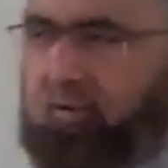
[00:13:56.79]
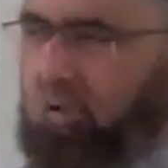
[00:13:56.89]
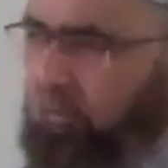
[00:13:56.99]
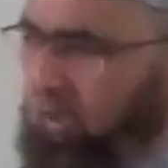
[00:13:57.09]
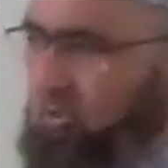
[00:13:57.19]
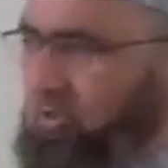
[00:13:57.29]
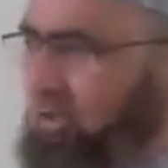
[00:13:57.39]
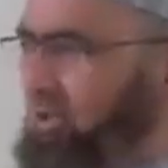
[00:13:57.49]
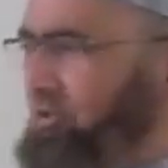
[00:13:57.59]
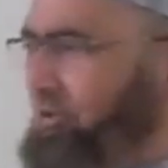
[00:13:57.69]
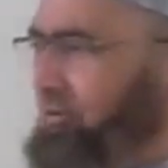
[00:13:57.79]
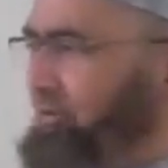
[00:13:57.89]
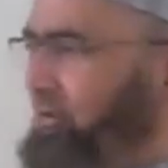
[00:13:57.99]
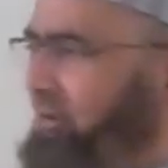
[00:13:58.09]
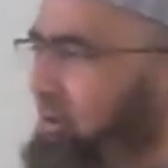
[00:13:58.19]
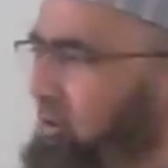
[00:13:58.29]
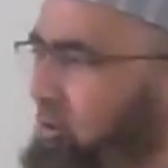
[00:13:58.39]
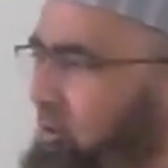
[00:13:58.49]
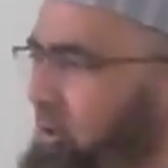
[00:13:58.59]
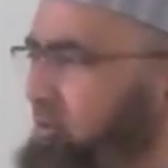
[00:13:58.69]
Now pay attention.
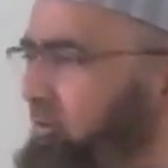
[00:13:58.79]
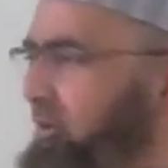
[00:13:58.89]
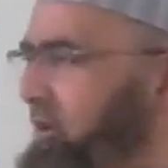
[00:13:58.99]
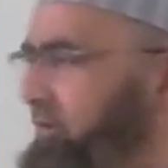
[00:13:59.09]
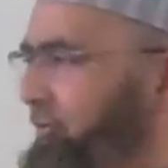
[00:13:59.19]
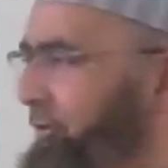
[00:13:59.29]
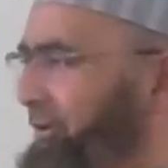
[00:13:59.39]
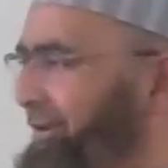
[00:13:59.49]
Nobody should be on his phone.